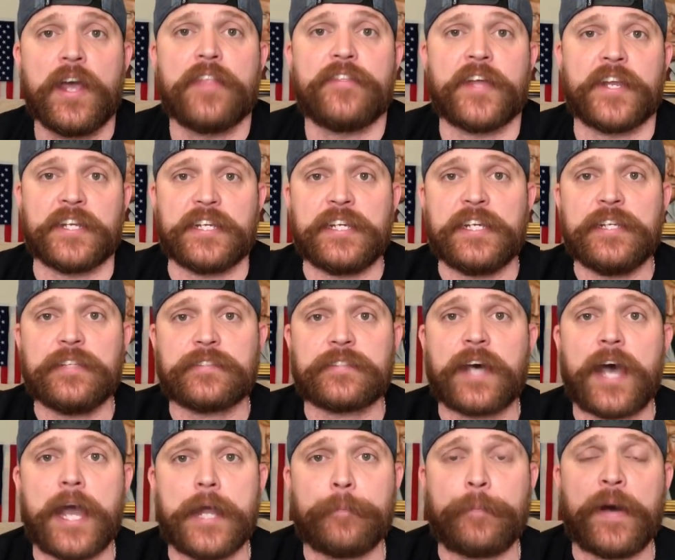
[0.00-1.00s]
than eat
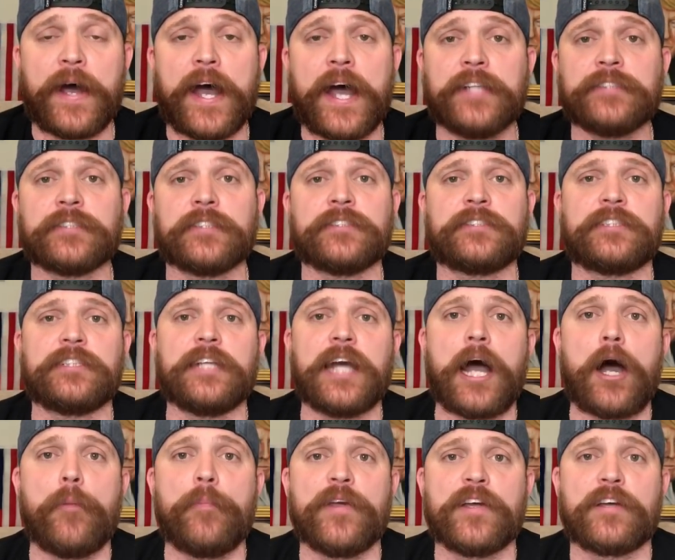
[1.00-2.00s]
Tide Pods and see
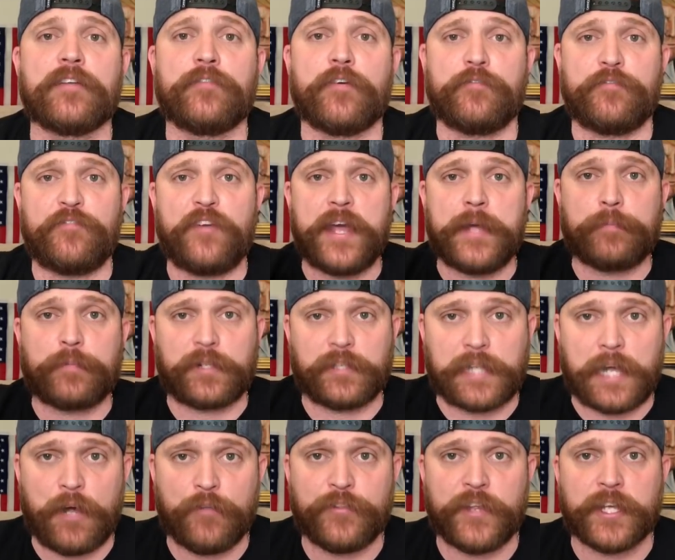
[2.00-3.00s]
how big of a vape
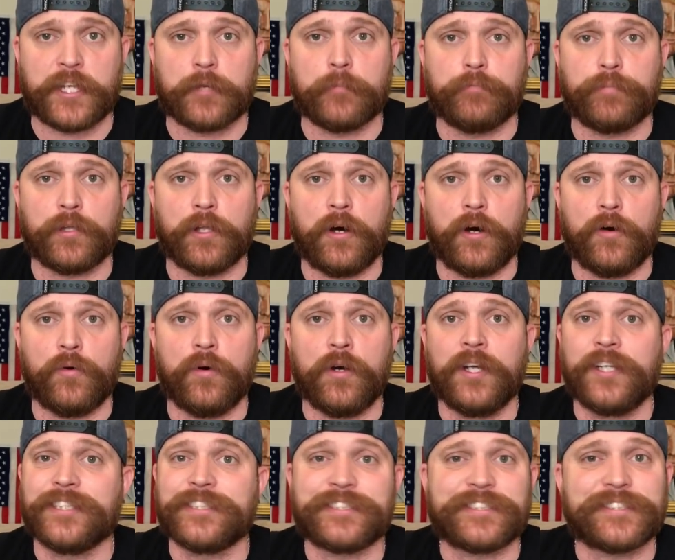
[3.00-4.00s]
cloud they can blow.
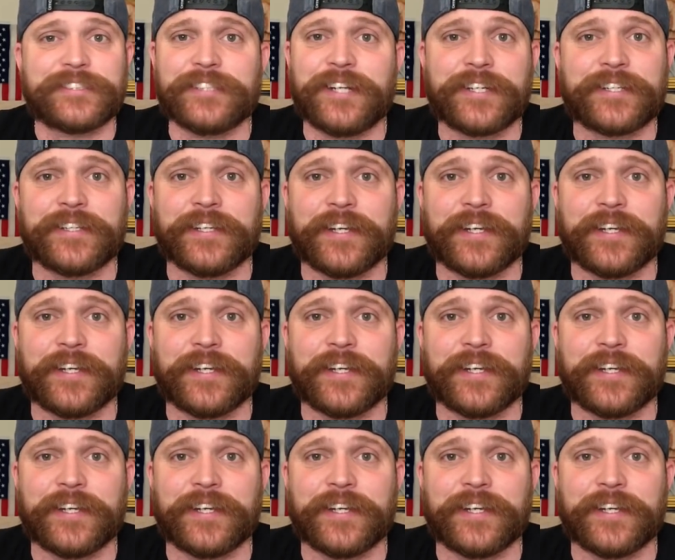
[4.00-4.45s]
Suck